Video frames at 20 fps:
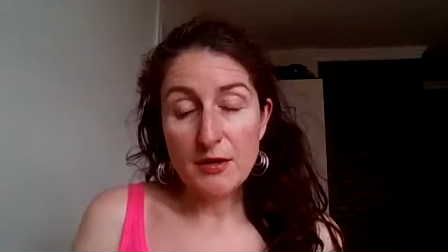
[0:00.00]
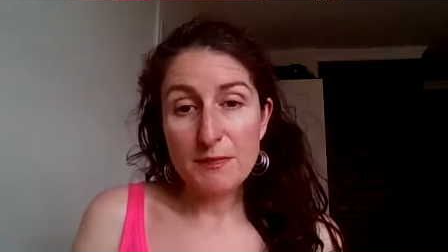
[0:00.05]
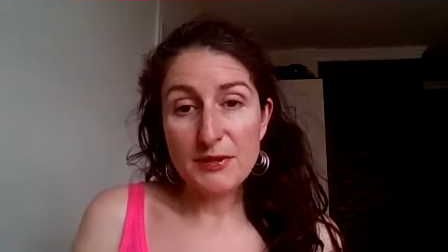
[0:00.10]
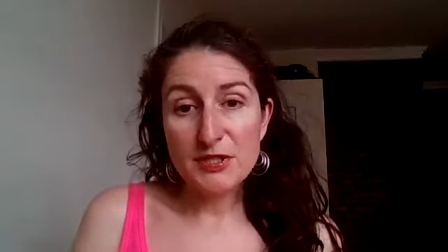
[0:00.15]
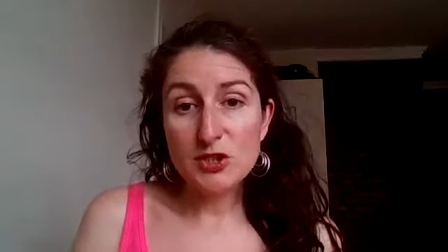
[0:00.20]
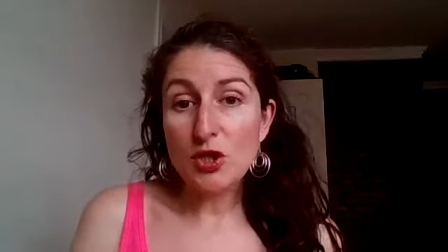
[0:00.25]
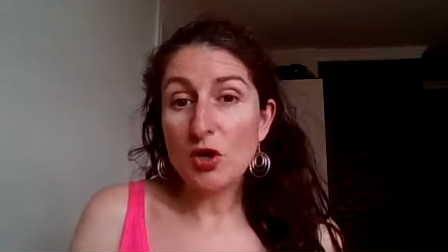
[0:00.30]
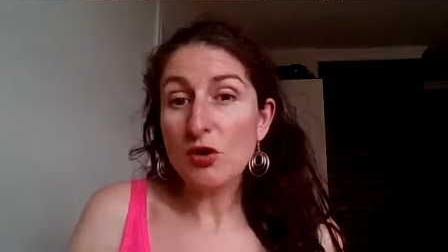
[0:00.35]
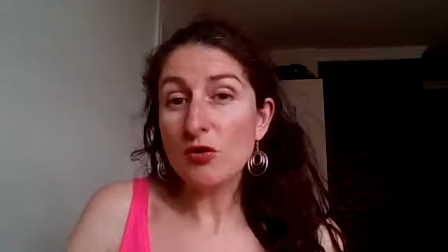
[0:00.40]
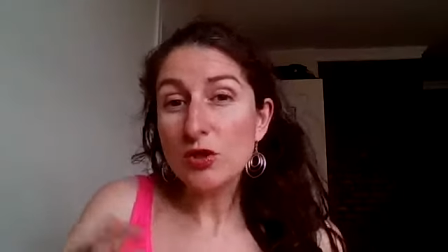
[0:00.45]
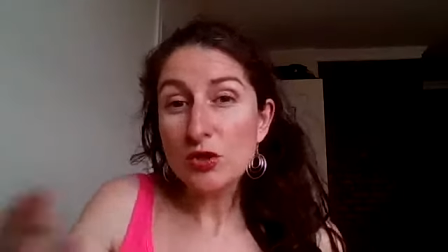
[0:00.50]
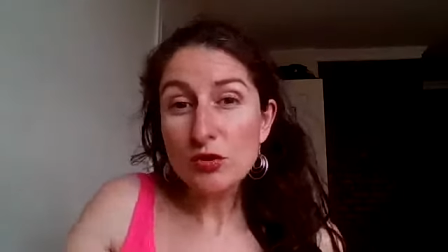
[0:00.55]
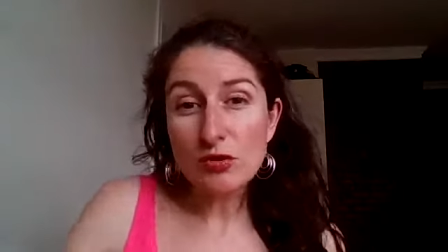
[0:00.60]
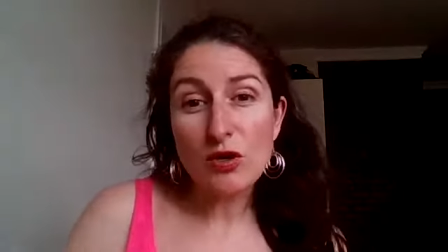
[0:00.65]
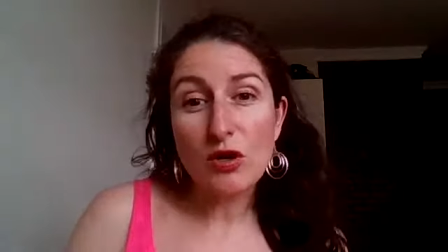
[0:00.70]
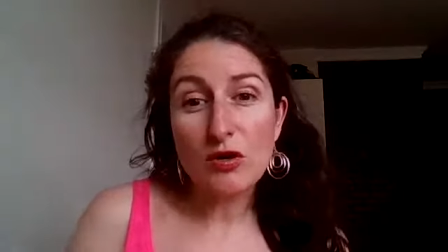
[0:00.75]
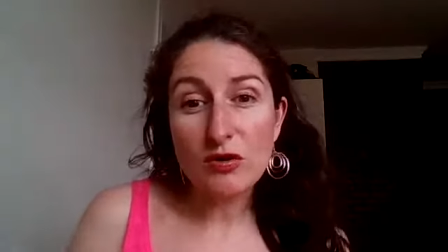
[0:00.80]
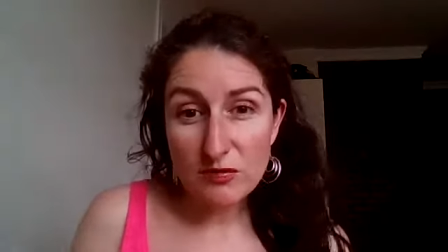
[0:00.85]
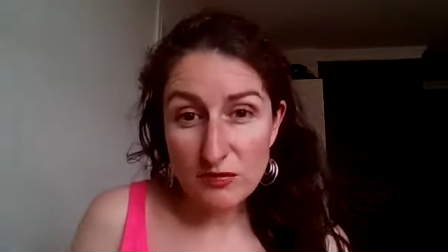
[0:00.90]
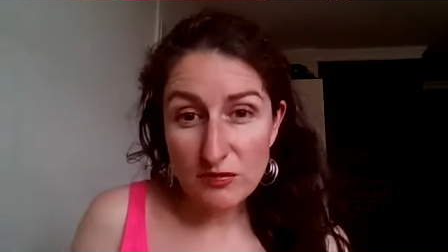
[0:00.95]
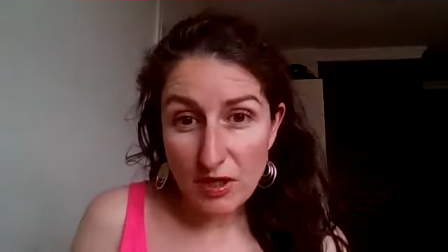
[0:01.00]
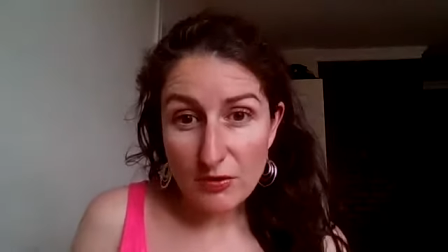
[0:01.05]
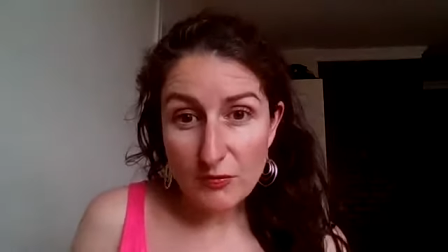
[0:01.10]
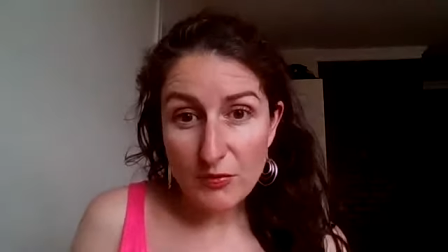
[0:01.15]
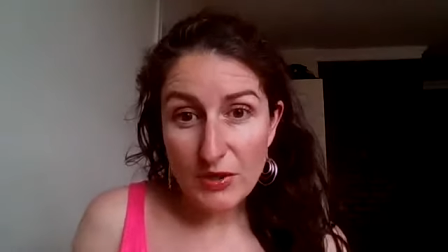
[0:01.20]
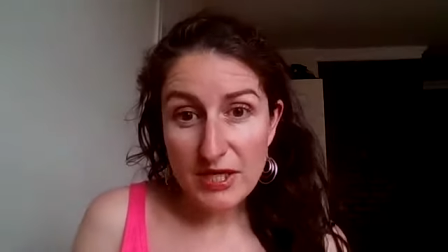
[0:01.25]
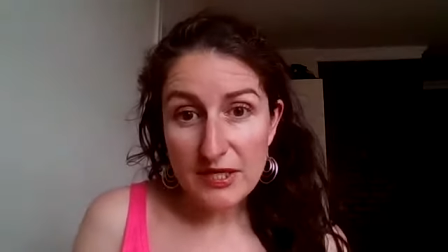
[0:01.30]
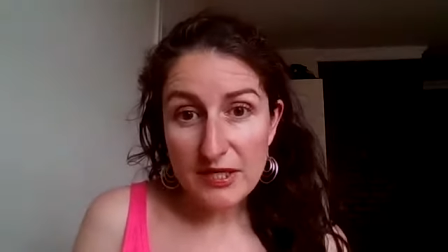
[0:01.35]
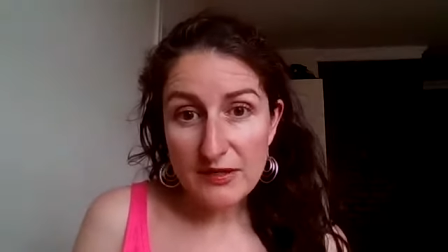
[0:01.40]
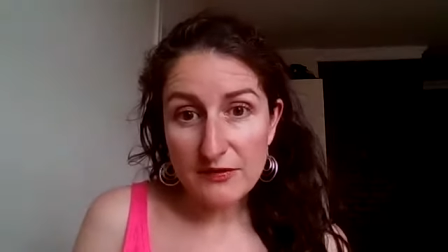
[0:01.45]
but don't you go the wrong
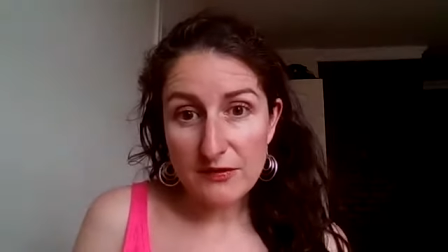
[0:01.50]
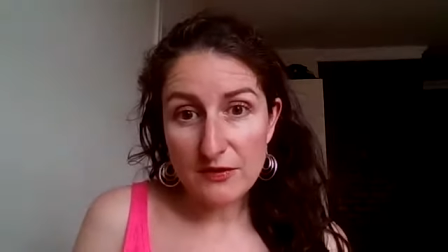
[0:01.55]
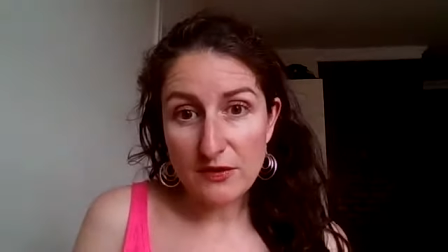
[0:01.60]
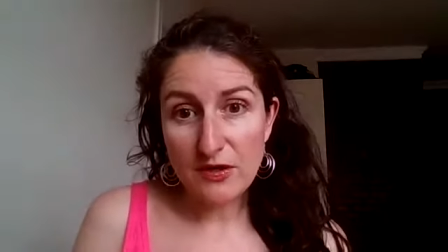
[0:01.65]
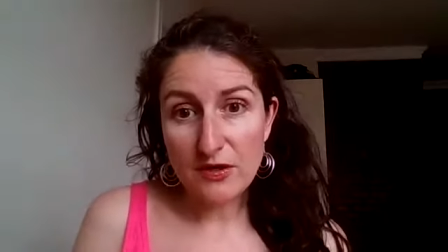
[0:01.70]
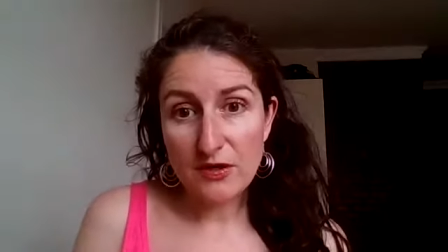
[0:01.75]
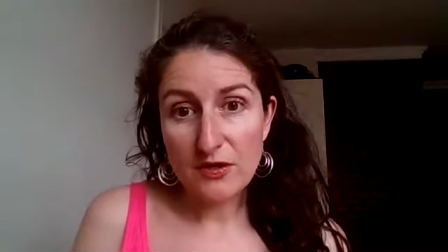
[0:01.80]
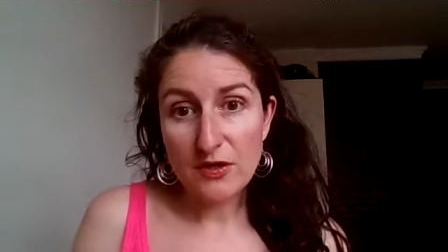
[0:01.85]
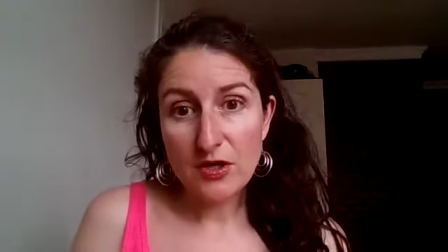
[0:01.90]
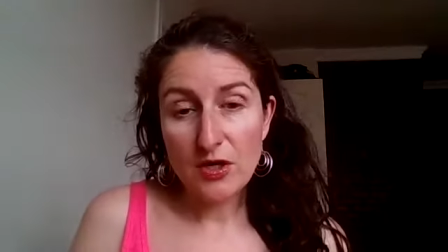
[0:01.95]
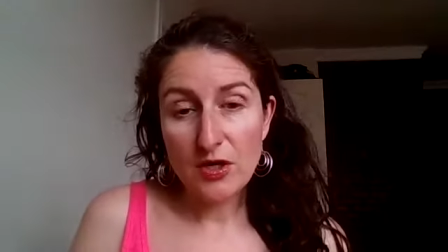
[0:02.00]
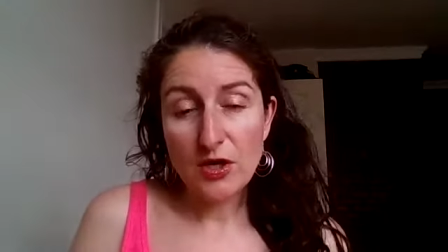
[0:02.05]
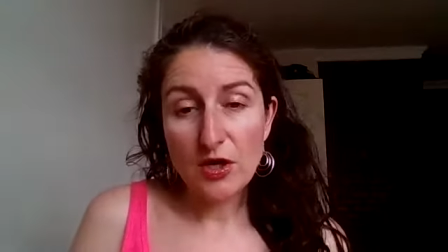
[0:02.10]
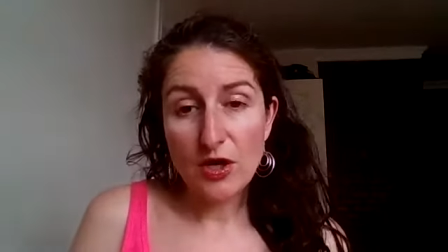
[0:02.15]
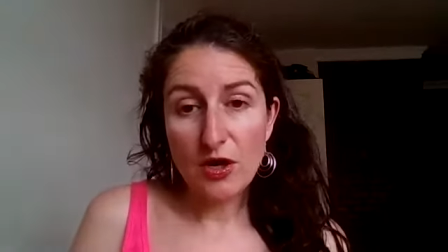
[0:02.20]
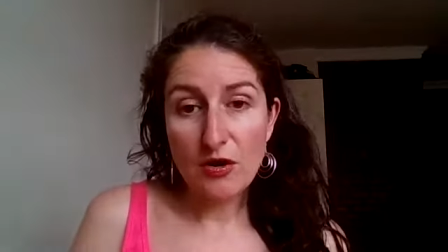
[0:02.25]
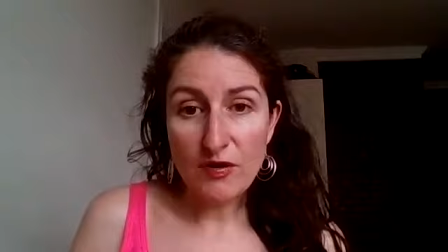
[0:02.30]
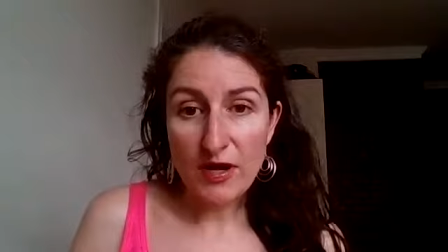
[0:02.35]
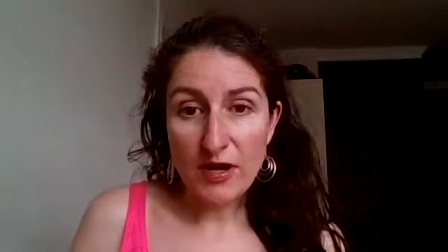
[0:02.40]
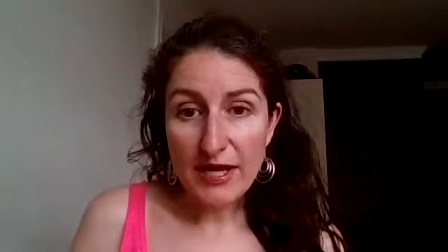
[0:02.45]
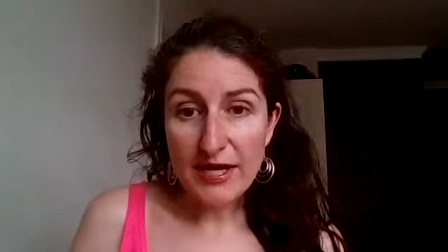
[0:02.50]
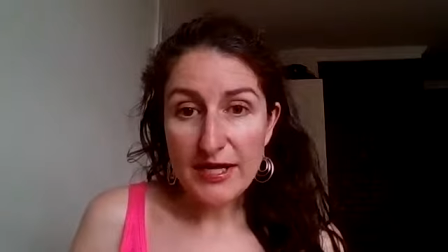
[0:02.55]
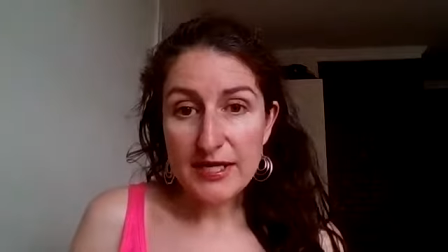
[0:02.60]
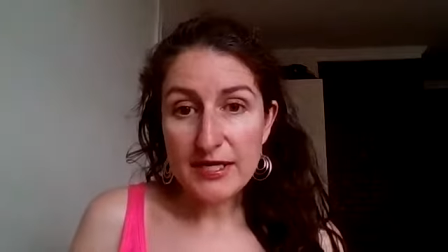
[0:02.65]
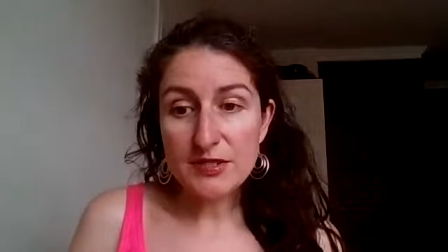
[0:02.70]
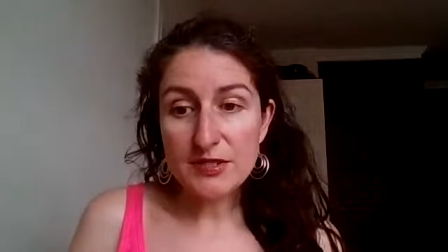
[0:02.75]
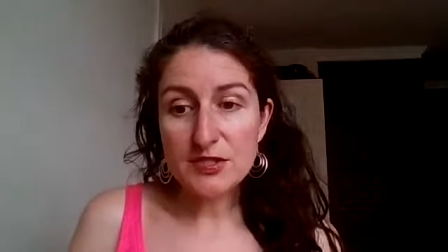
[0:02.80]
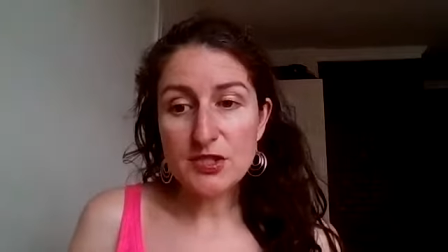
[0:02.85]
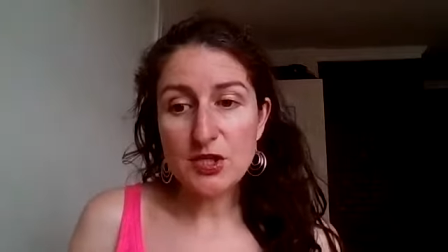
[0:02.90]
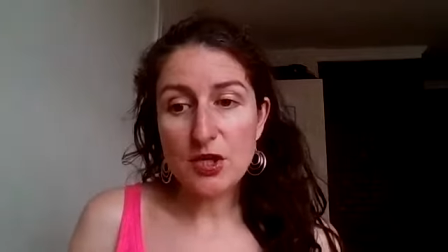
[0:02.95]
way either all
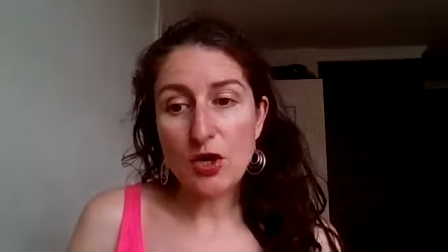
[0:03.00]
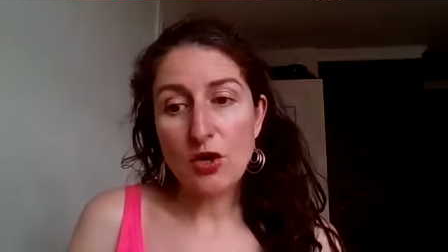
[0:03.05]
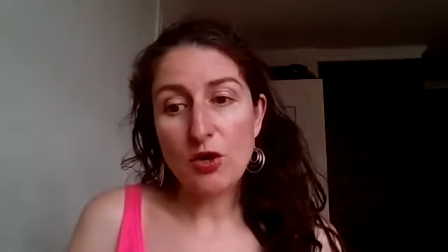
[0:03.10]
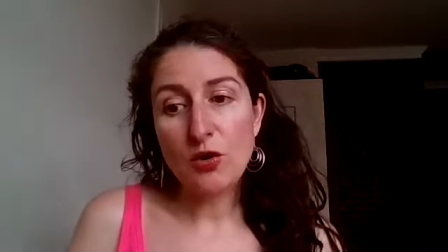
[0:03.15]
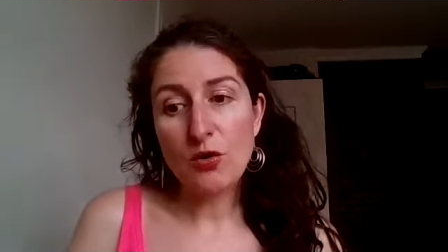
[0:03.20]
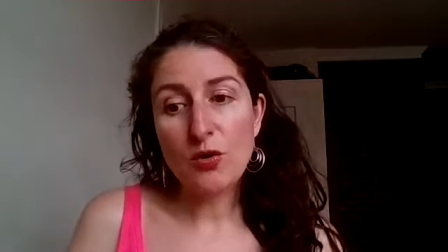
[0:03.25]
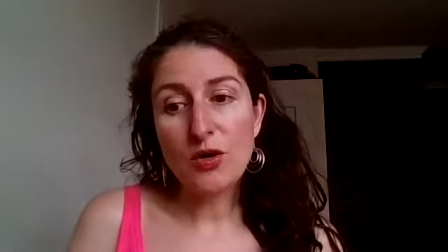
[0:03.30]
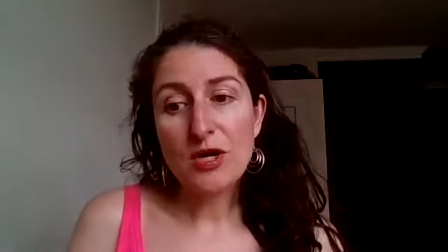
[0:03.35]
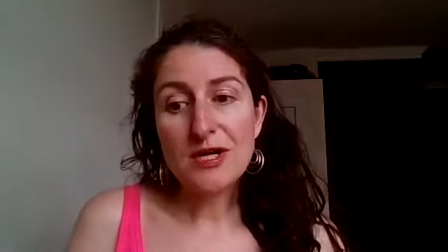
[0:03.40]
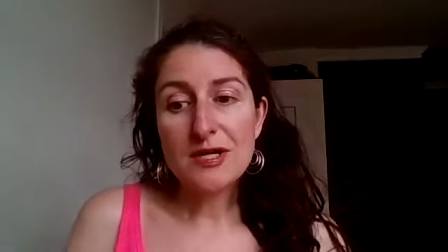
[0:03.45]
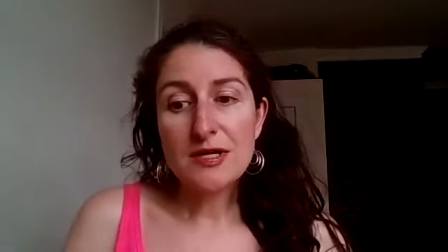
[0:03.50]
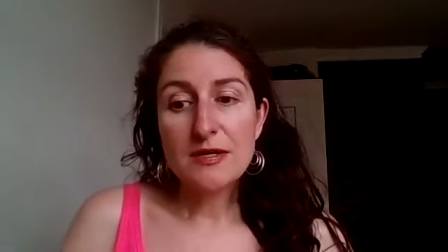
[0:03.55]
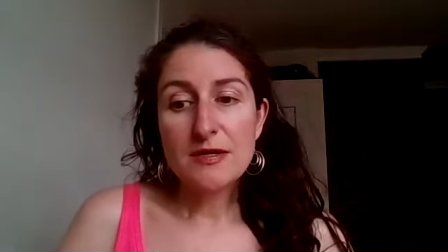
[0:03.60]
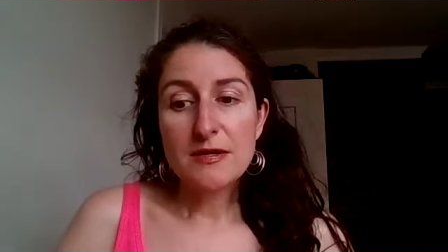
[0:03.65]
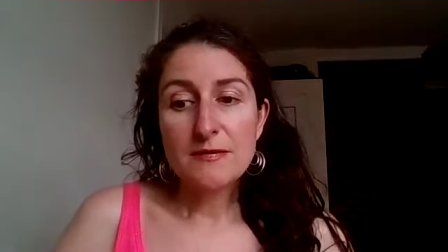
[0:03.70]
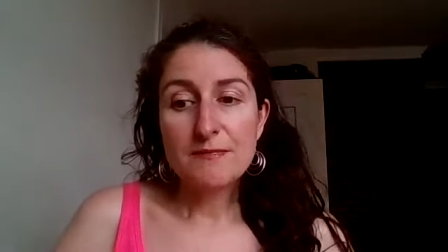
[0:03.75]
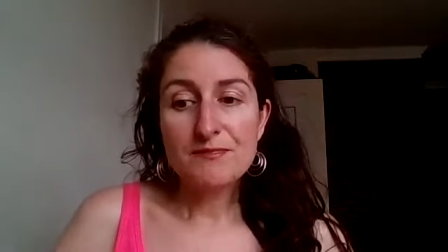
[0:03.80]
right. So